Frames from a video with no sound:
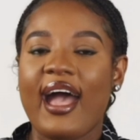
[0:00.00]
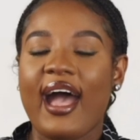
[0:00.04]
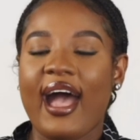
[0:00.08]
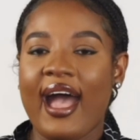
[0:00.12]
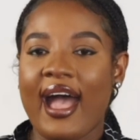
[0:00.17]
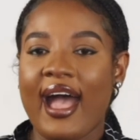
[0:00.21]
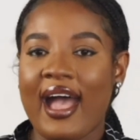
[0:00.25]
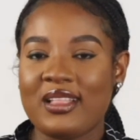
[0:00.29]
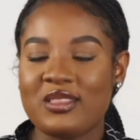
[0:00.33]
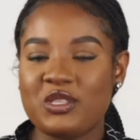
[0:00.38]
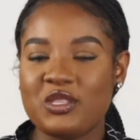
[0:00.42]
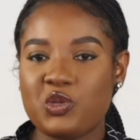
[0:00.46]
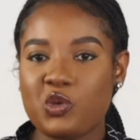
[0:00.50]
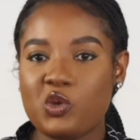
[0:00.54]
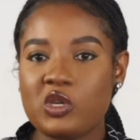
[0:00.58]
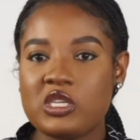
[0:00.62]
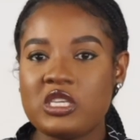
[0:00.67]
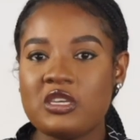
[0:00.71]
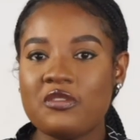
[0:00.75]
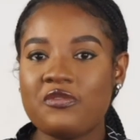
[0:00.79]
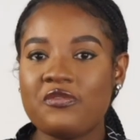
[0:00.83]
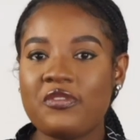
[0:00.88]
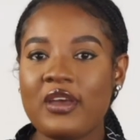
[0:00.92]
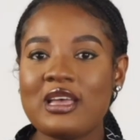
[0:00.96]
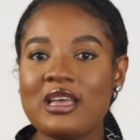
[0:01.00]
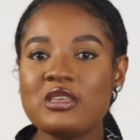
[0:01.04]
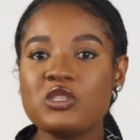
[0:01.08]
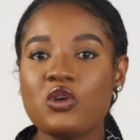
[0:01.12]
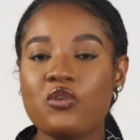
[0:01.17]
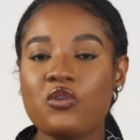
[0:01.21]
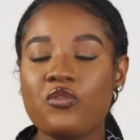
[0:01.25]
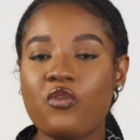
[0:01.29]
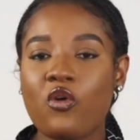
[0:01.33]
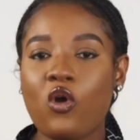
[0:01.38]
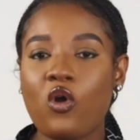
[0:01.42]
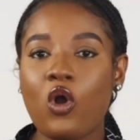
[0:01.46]
And so she first
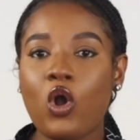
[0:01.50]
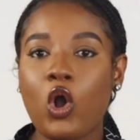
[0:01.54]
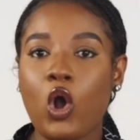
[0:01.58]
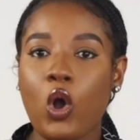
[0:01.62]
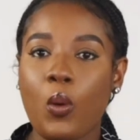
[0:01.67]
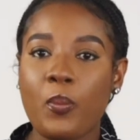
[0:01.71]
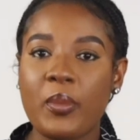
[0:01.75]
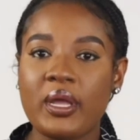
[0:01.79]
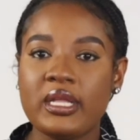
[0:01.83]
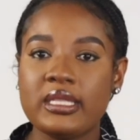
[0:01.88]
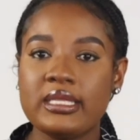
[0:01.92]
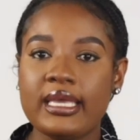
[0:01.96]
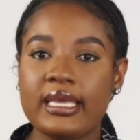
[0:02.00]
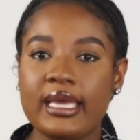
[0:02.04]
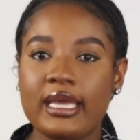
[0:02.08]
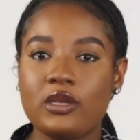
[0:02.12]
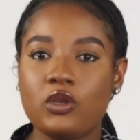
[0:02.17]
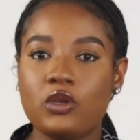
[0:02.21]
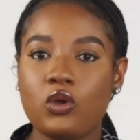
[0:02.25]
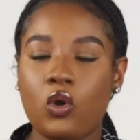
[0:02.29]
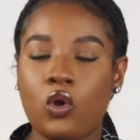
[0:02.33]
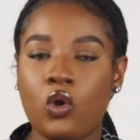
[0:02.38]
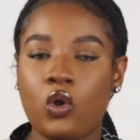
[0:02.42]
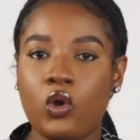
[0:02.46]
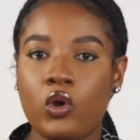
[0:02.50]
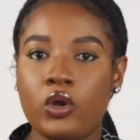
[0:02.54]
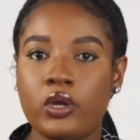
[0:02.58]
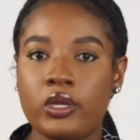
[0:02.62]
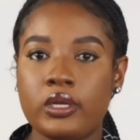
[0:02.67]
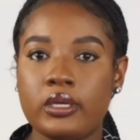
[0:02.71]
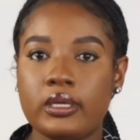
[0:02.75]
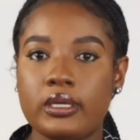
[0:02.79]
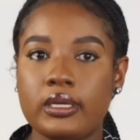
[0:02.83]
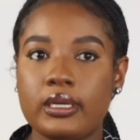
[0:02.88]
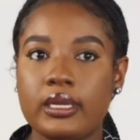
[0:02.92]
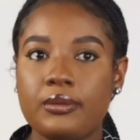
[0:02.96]
of all commented
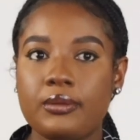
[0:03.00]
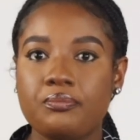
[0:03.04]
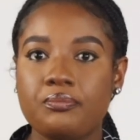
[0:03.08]
on